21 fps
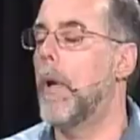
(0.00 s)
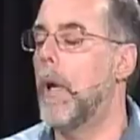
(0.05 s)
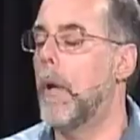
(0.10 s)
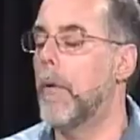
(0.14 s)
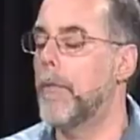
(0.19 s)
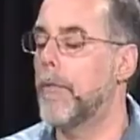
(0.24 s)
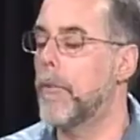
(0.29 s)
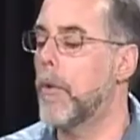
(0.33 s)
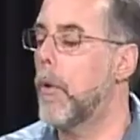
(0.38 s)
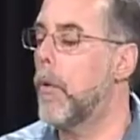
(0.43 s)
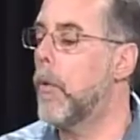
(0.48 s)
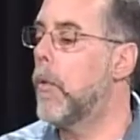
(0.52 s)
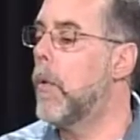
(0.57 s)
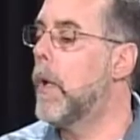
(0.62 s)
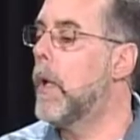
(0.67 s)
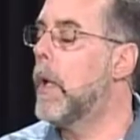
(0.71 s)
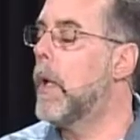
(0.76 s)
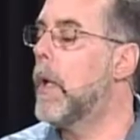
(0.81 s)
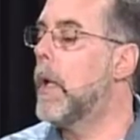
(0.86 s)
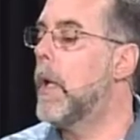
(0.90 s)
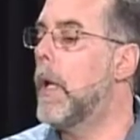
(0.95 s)
Wow. So
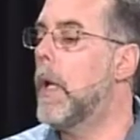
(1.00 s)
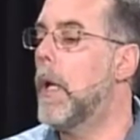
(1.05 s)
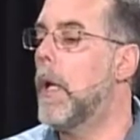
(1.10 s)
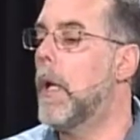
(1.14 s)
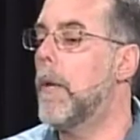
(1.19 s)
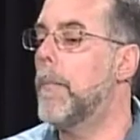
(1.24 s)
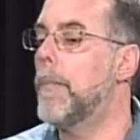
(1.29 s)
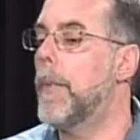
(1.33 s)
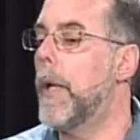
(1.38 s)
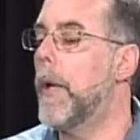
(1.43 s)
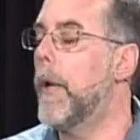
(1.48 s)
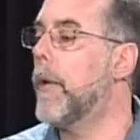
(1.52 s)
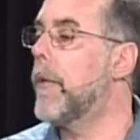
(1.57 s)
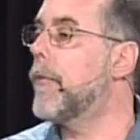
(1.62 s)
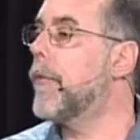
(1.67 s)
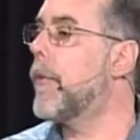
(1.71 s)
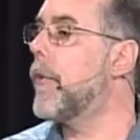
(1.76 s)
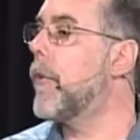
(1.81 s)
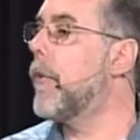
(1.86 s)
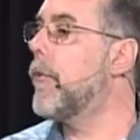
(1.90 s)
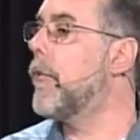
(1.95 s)

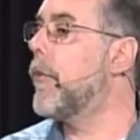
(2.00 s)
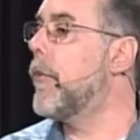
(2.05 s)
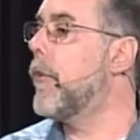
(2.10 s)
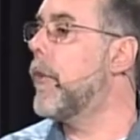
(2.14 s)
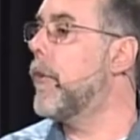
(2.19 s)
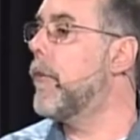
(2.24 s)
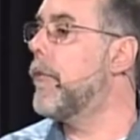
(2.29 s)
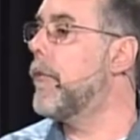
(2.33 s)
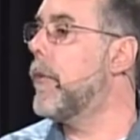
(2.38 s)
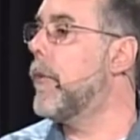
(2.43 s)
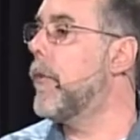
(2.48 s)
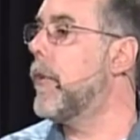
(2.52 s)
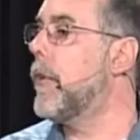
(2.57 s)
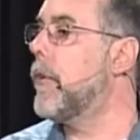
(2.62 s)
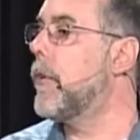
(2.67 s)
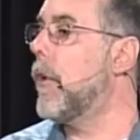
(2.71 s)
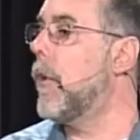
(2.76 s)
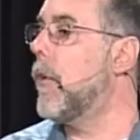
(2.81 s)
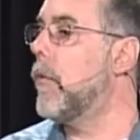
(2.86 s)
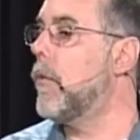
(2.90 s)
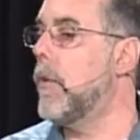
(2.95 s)
Erin, for those of you
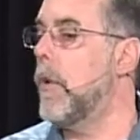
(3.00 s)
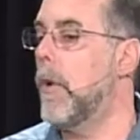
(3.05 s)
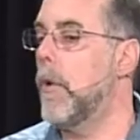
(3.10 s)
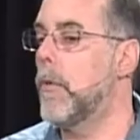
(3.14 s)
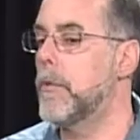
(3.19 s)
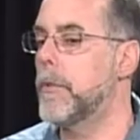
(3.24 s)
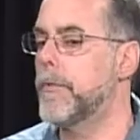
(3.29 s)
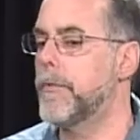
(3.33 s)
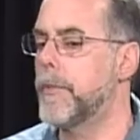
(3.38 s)
that don't know,